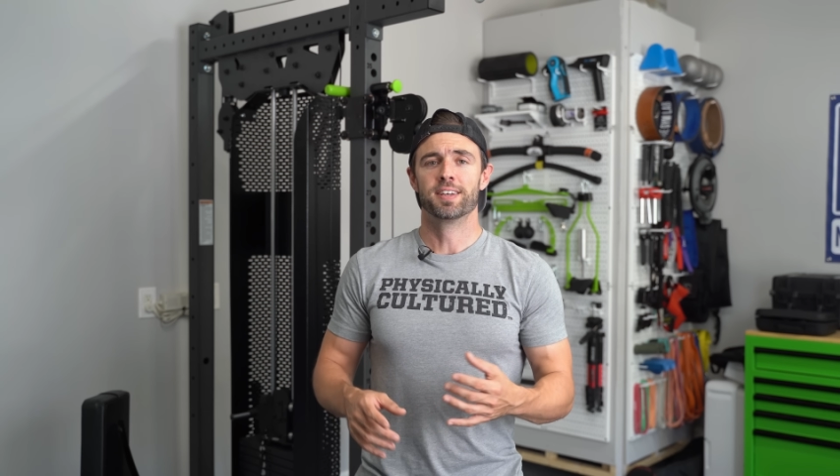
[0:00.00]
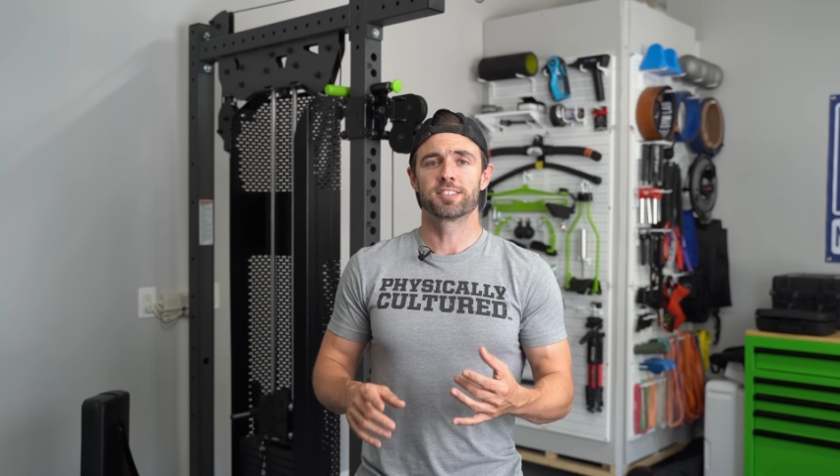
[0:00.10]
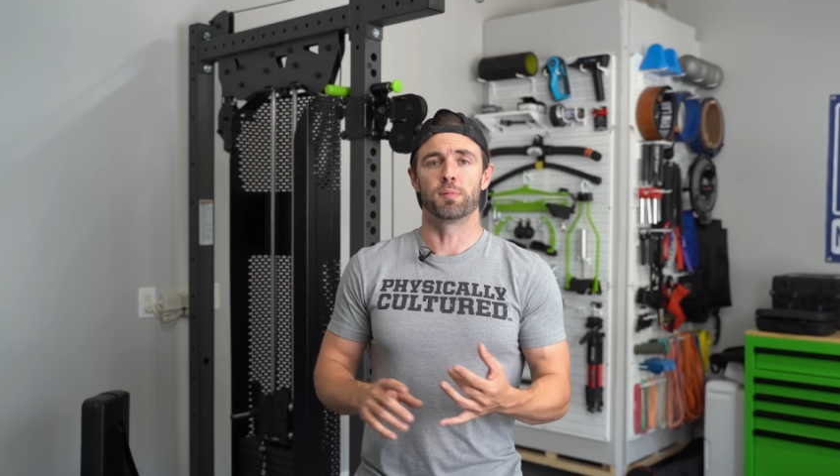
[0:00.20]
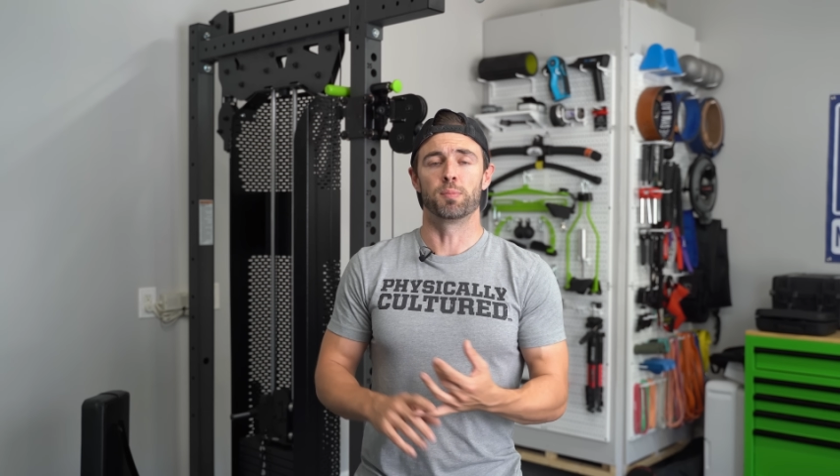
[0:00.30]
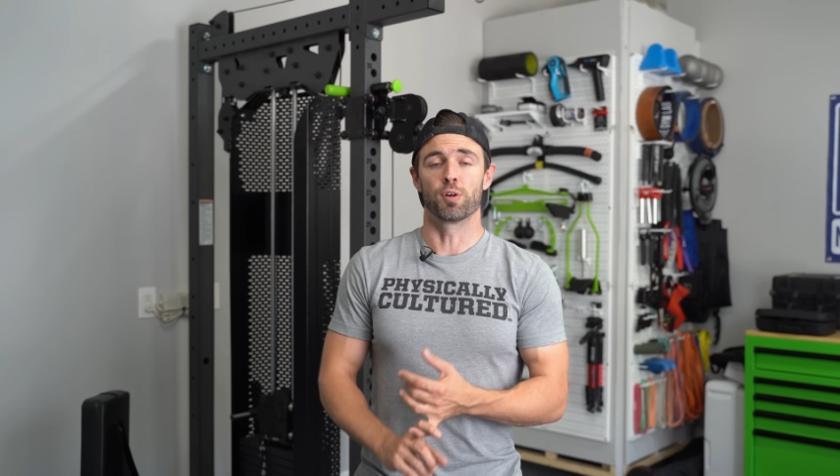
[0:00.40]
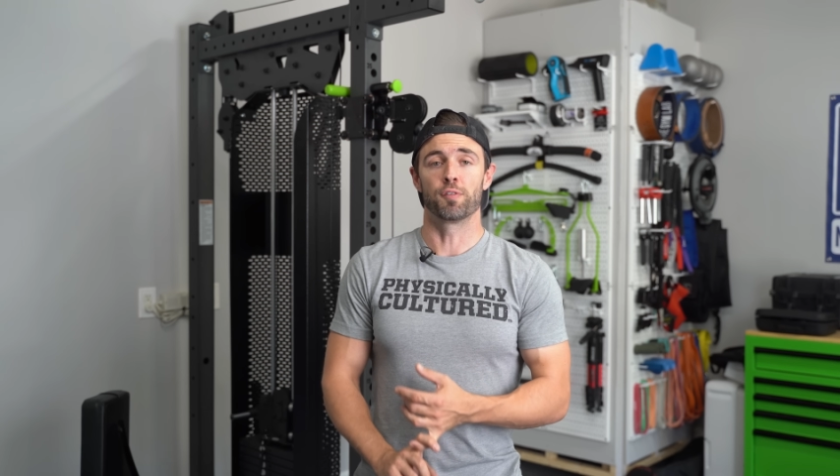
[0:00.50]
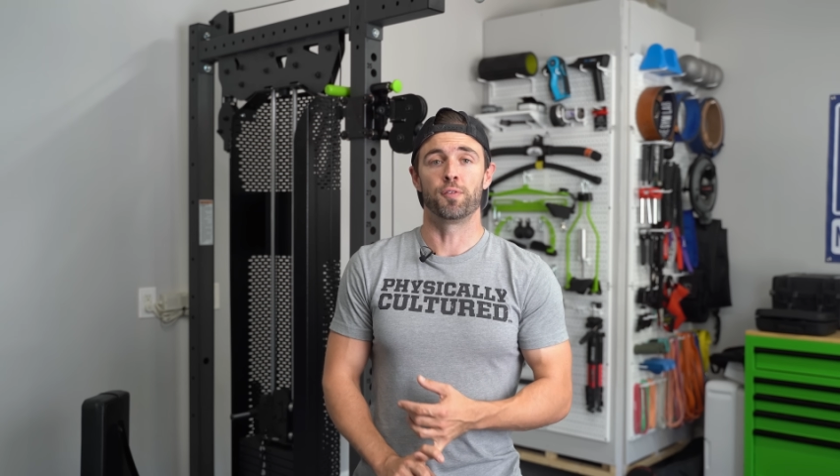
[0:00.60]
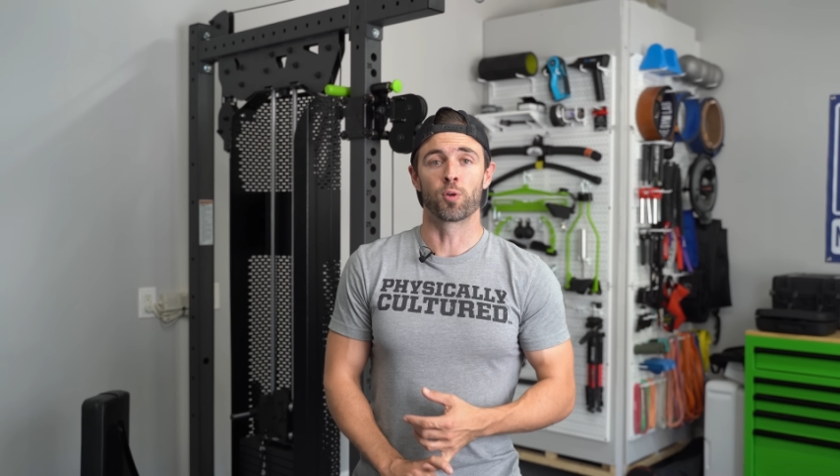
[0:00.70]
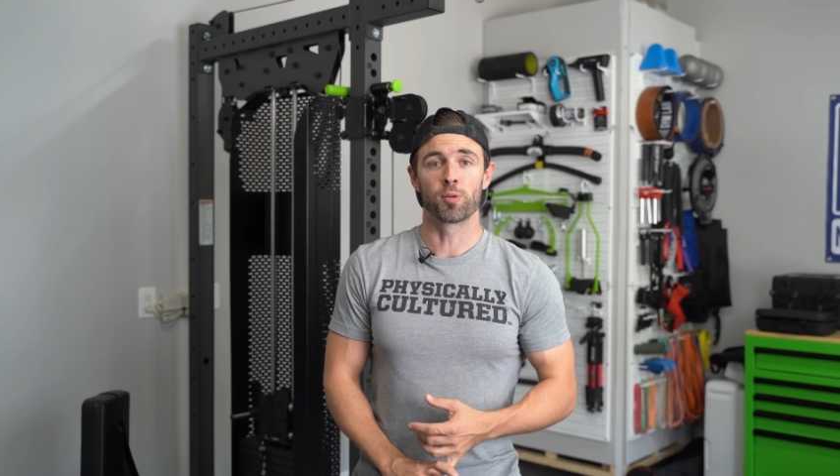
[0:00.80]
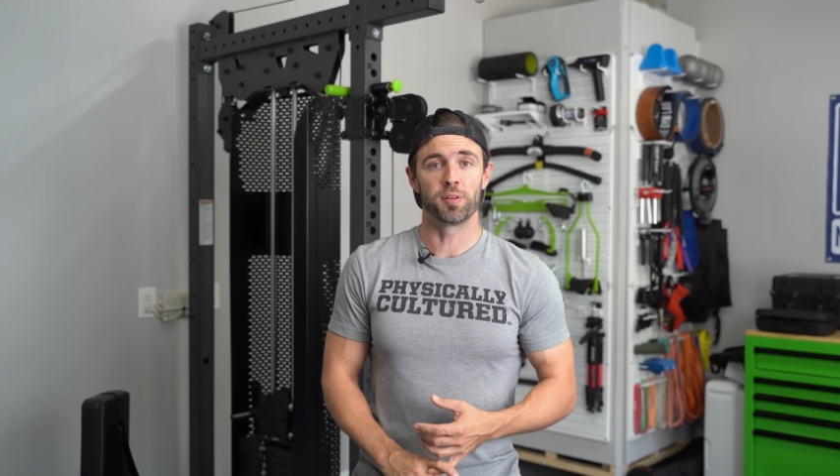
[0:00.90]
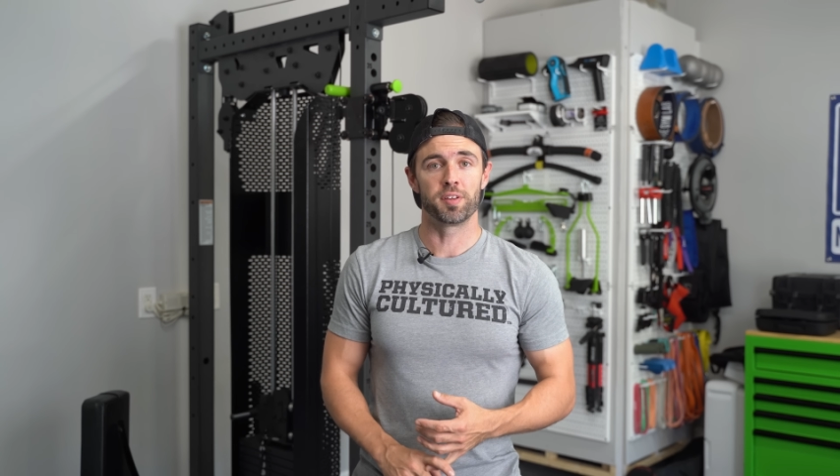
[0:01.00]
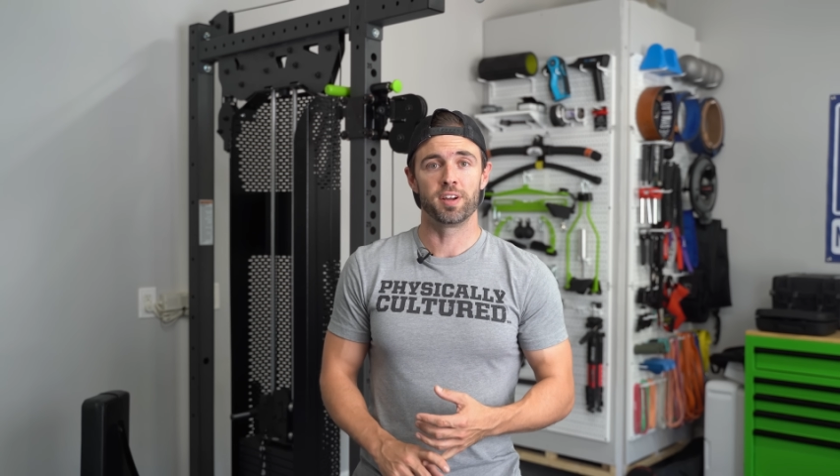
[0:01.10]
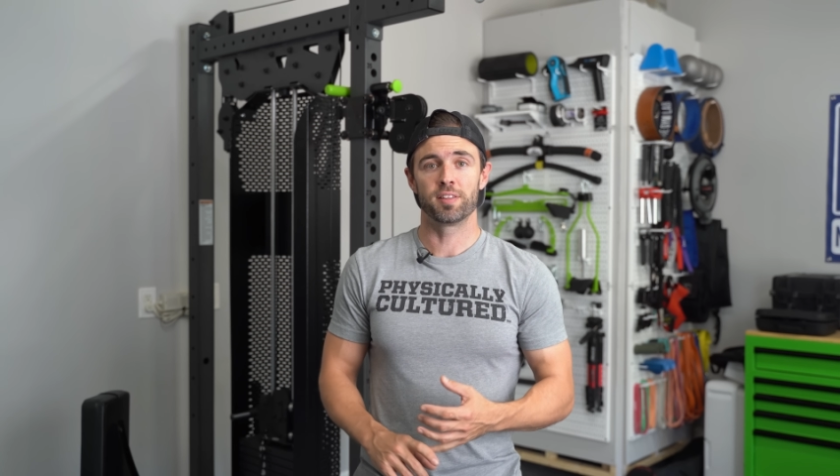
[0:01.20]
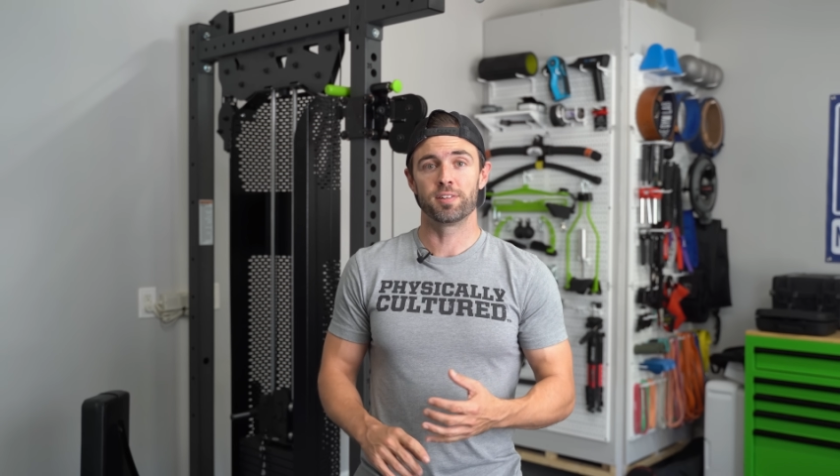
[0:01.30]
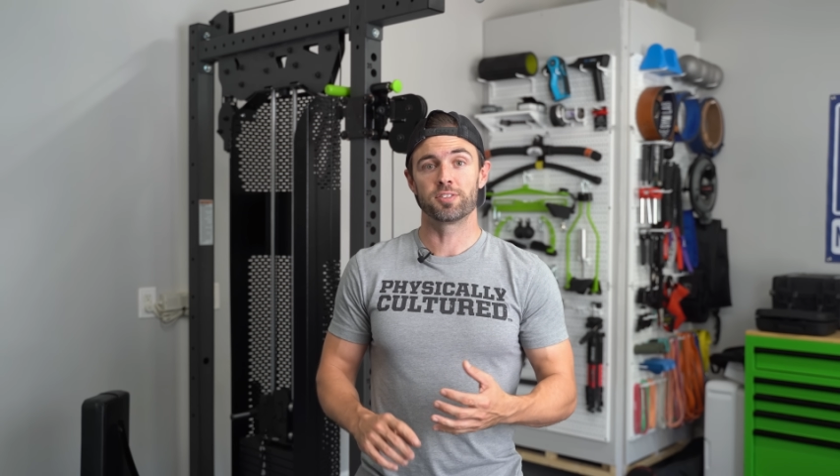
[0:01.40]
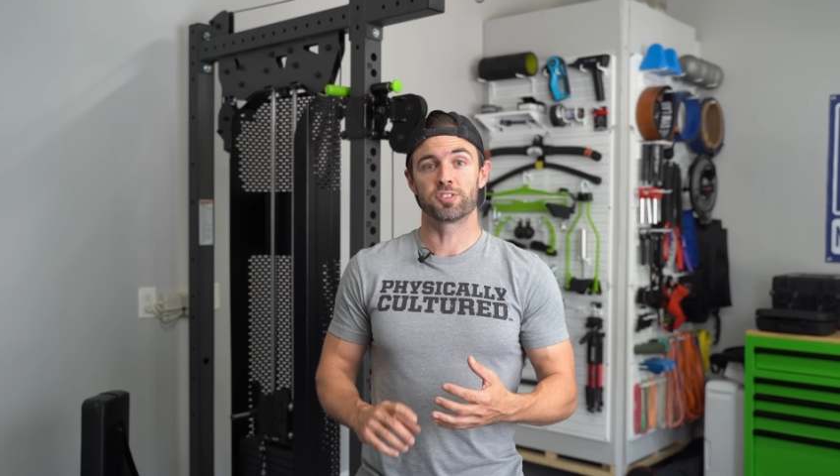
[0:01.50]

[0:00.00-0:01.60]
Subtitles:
Some are more affordable than others.